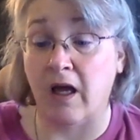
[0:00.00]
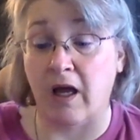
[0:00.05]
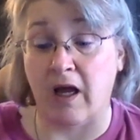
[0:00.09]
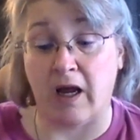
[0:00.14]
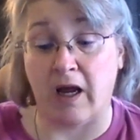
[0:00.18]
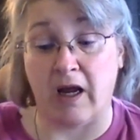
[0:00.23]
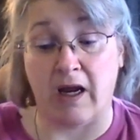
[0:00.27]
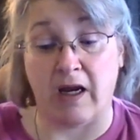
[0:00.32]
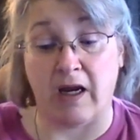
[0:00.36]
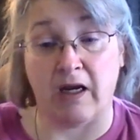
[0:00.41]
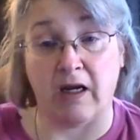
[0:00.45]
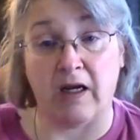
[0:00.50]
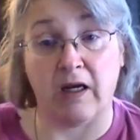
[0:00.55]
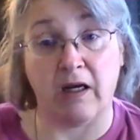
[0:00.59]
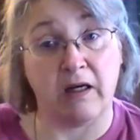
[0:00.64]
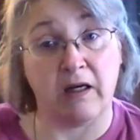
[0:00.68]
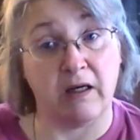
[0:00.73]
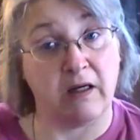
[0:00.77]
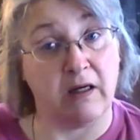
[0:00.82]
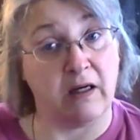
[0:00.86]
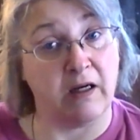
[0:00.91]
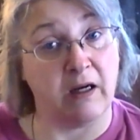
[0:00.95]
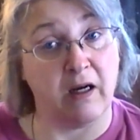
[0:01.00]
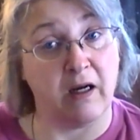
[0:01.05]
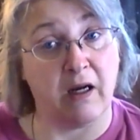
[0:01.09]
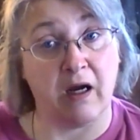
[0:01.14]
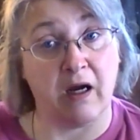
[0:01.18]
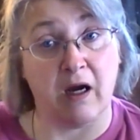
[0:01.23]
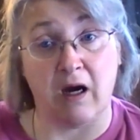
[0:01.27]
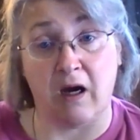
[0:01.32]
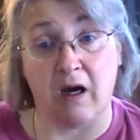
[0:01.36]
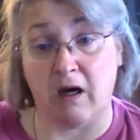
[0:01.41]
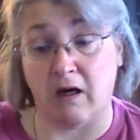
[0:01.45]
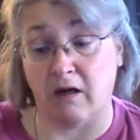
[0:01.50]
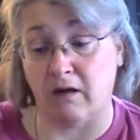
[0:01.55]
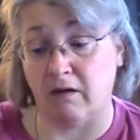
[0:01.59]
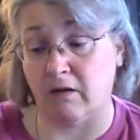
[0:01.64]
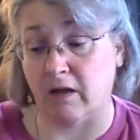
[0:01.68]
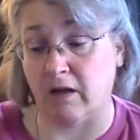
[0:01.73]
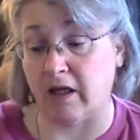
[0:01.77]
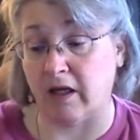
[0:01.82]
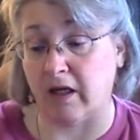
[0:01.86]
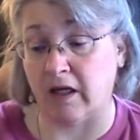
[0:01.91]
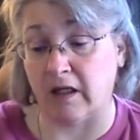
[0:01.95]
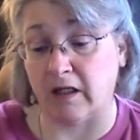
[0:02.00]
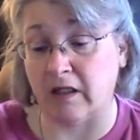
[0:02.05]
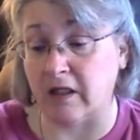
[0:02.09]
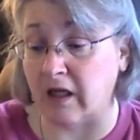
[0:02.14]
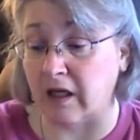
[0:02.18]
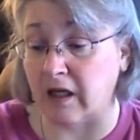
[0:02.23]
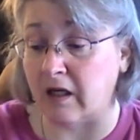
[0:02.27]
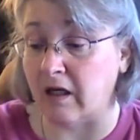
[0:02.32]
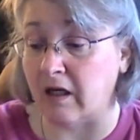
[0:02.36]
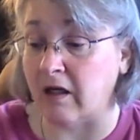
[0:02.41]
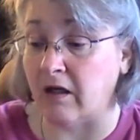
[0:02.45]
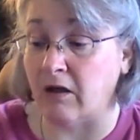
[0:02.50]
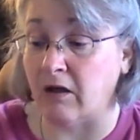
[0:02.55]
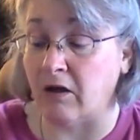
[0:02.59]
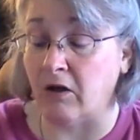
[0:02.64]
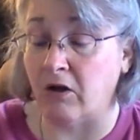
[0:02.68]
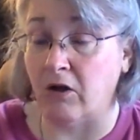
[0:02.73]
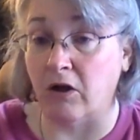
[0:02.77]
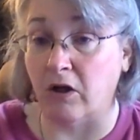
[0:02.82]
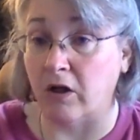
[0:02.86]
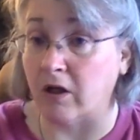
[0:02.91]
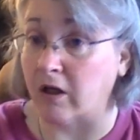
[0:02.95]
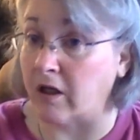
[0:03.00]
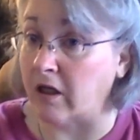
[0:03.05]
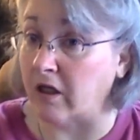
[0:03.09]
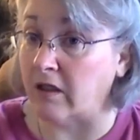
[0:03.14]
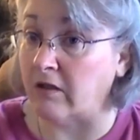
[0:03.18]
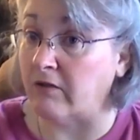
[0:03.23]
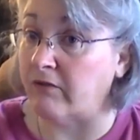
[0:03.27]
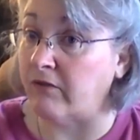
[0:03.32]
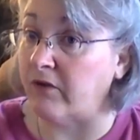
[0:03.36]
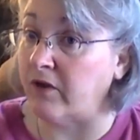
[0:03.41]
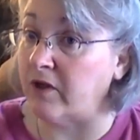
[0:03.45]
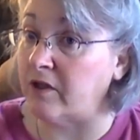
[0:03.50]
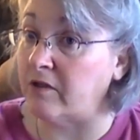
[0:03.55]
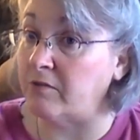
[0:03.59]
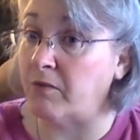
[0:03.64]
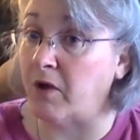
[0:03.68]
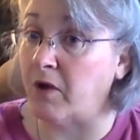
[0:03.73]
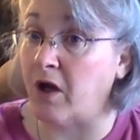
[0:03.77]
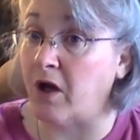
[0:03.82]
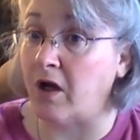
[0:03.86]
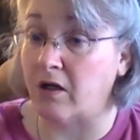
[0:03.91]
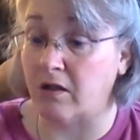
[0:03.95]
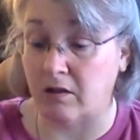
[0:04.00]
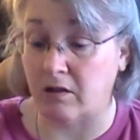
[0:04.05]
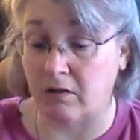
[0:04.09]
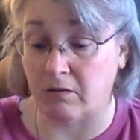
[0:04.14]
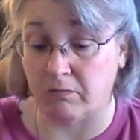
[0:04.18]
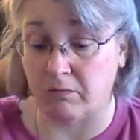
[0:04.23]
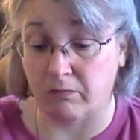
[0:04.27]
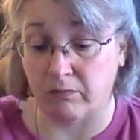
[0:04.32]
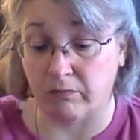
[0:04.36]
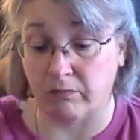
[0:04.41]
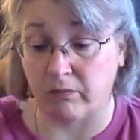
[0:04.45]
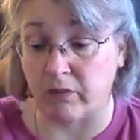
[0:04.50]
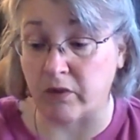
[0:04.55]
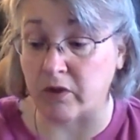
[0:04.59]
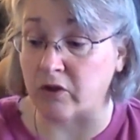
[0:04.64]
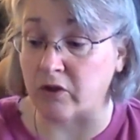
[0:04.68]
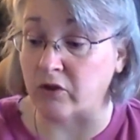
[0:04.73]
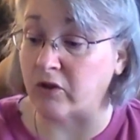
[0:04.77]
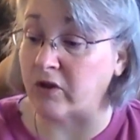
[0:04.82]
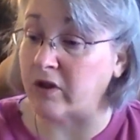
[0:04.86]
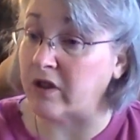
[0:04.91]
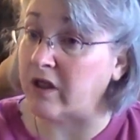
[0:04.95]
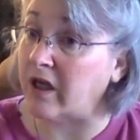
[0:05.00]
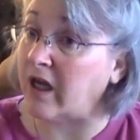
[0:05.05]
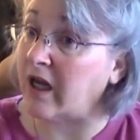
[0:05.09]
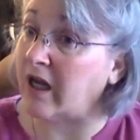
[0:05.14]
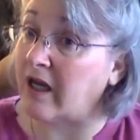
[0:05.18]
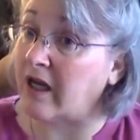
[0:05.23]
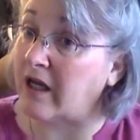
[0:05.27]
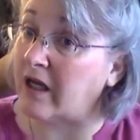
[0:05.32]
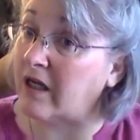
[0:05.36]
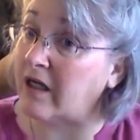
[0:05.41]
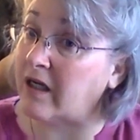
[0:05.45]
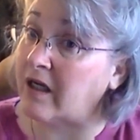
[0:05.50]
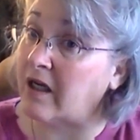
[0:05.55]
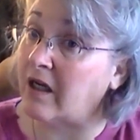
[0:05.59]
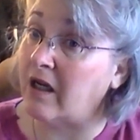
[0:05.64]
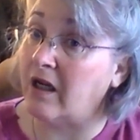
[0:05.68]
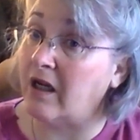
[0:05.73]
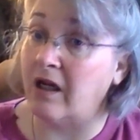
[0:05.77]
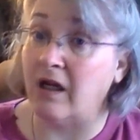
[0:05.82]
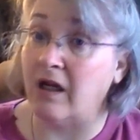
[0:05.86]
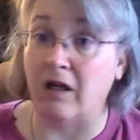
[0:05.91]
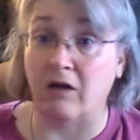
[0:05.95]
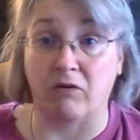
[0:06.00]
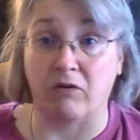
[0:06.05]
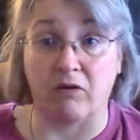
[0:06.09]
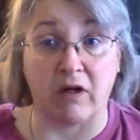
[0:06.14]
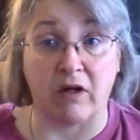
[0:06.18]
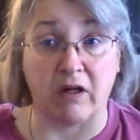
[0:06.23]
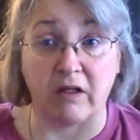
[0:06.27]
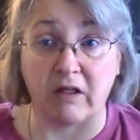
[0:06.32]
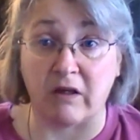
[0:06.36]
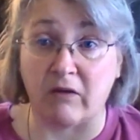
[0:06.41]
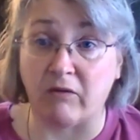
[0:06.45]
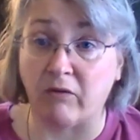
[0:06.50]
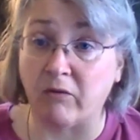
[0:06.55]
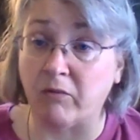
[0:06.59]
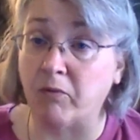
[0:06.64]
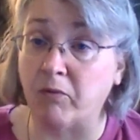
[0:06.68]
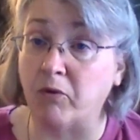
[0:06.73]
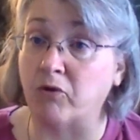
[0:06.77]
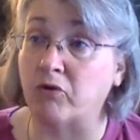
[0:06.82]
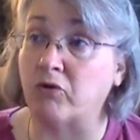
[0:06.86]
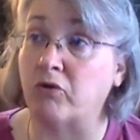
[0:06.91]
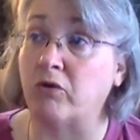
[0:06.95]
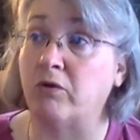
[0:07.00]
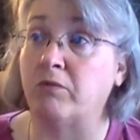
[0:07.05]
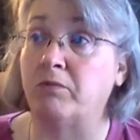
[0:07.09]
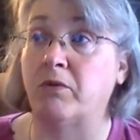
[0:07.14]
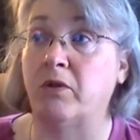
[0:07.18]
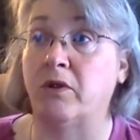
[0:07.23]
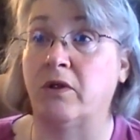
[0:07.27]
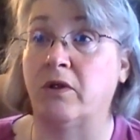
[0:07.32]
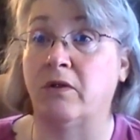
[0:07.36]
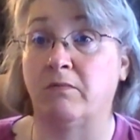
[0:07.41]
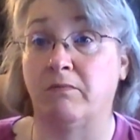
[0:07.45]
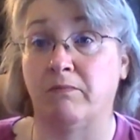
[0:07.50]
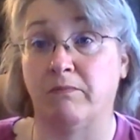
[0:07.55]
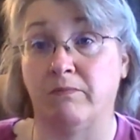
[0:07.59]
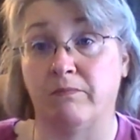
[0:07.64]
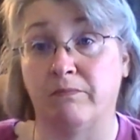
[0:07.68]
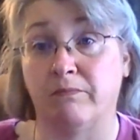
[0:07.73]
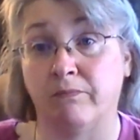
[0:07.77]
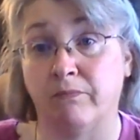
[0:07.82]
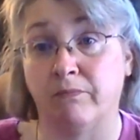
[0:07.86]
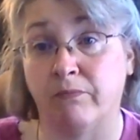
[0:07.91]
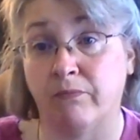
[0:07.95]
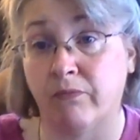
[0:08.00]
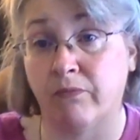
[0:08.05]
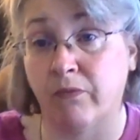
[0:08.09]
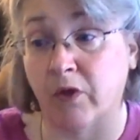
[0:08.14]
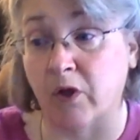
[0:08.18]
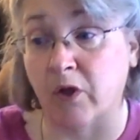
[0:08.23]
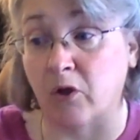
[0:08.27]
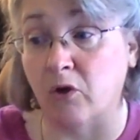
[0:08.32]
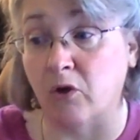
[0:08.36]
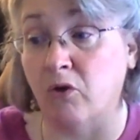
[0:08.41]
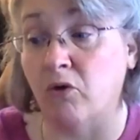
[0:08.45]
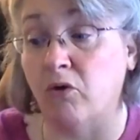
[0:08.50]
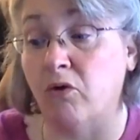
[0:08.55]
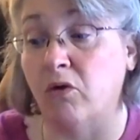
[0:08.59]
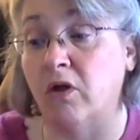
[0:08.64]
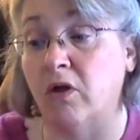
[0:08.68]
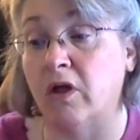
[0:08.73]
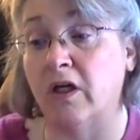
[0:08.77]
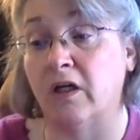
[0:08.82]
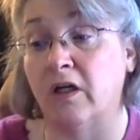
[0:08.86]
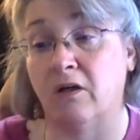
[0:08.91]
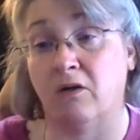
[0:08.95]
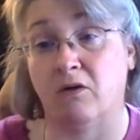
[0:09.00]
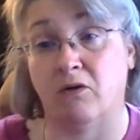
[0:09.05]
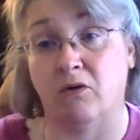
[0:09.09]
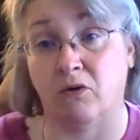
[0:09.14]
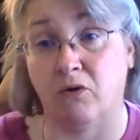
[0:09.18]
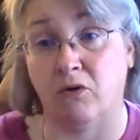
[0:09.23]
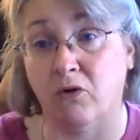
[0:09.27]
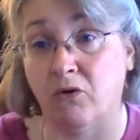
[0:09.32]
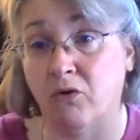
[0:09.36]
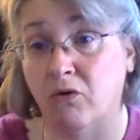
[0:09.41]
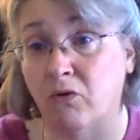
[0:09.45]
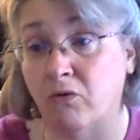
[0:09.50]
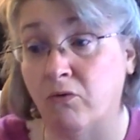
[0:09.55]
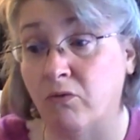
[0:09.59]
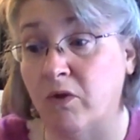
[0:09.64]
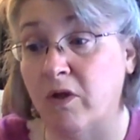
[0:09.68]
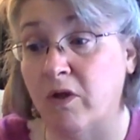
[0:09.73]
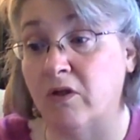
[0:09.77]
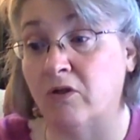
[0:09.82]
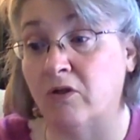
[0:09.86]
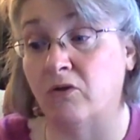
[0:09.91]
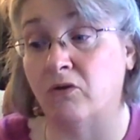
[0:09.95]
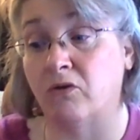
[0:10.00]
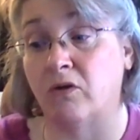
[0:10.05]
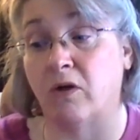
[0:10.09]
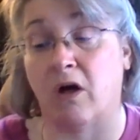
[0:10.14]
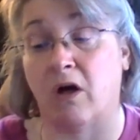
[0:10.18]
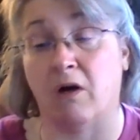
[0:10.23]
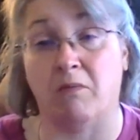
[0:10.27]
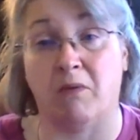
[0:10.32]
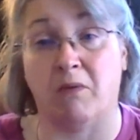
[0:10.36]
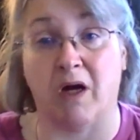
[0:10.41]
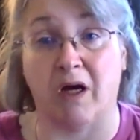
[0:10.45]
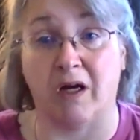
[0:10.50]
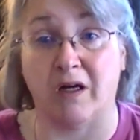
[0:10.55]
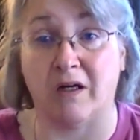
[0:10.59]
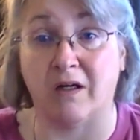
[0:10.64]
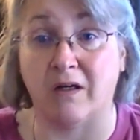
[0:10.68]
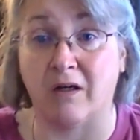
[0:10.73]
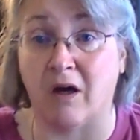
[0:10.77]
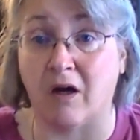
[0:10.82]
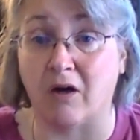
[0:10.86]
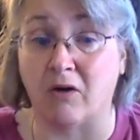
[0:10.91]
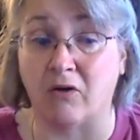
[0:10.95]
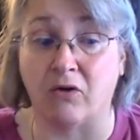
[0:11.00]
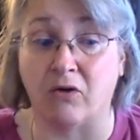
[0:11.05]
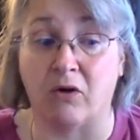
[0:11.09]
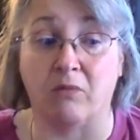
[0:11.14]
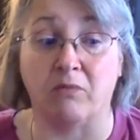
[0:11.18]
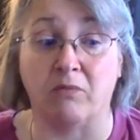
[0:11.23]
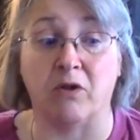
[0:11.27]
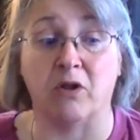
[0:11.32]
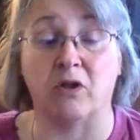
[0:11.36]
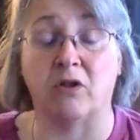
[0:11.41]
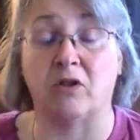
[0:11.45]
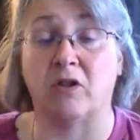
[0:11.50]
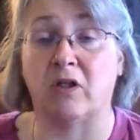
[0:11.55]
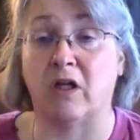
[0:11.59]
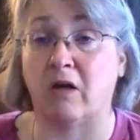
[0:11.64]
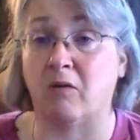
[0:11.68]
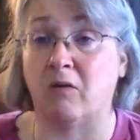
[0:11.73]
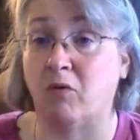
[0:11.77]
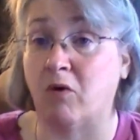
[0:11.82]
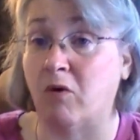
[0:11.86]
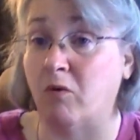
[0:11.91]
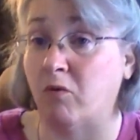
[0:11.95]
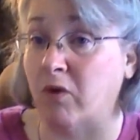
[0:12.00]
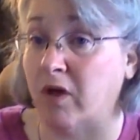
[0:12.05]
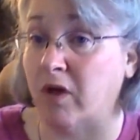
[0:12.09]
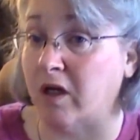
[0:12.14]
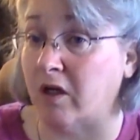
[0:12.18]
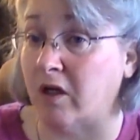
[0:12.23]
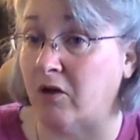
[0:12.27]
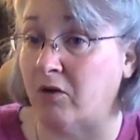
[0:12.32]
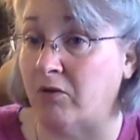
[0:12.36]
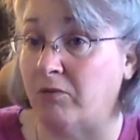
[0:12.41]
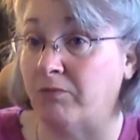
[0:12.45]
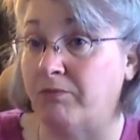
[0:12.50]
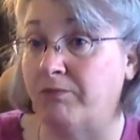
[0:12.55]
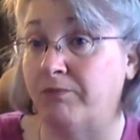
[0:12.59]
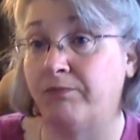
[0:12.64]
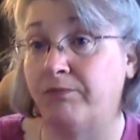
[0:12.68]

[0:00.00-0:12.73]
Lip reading: And like I said, get the fish marks because you can take it. You don't have to have a prescription. Google it. Do your own research. I'm not a doctor. I'm just saying what we do.